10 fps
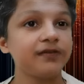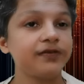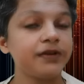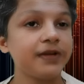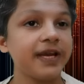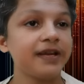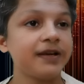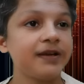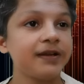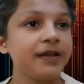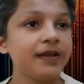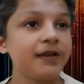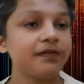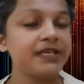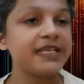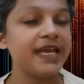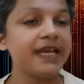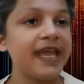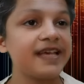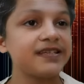flowing hair, which
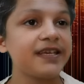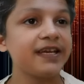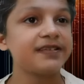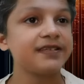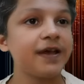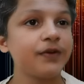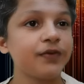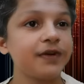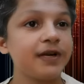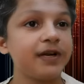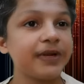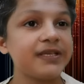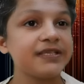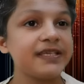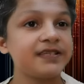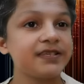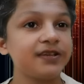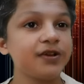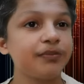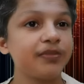cascades down over her breast instead
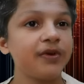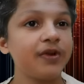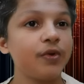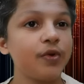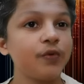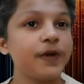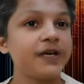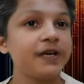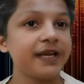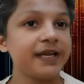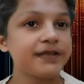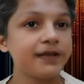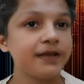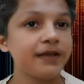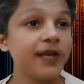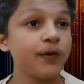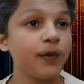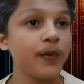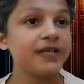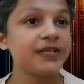of over her head, even
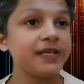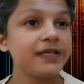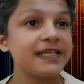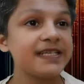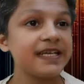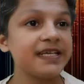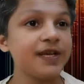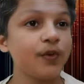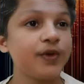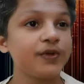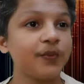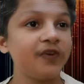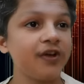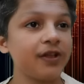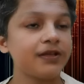when she is descending a waterfall.